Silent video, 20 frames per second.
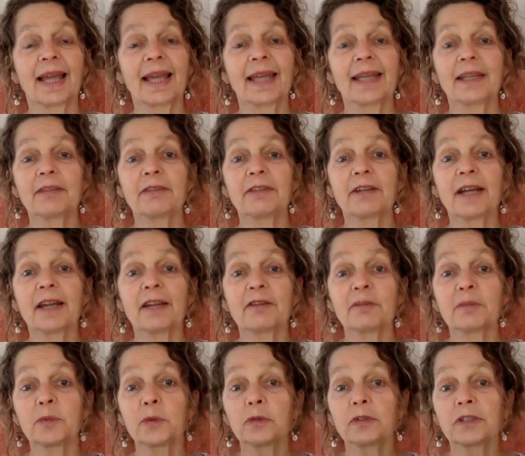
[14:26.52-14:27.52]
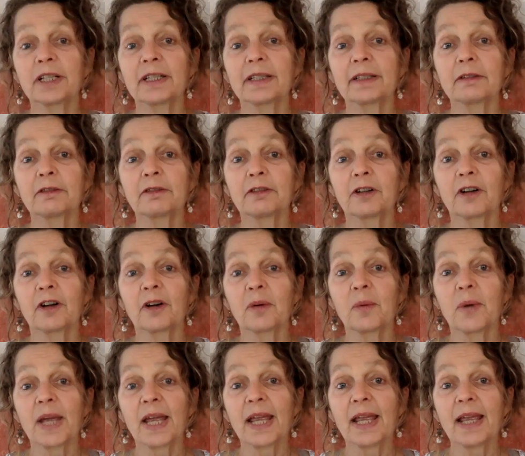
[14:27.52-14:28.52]
And if I have moved a little far
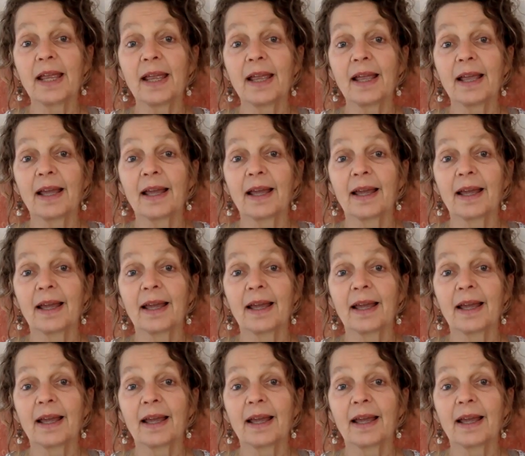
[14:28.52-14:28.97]
away